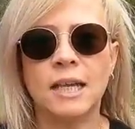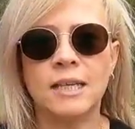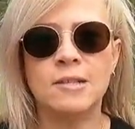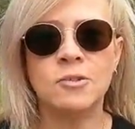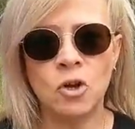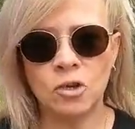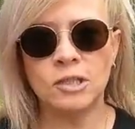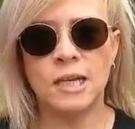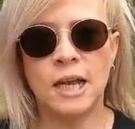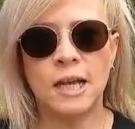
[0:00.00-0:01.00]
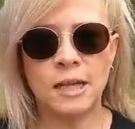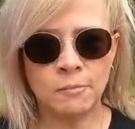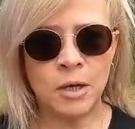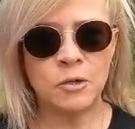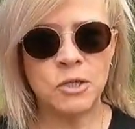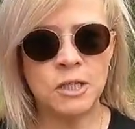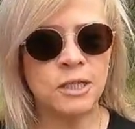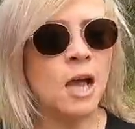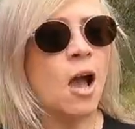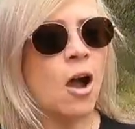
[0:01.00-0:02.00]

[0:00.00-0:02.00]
is not in motion.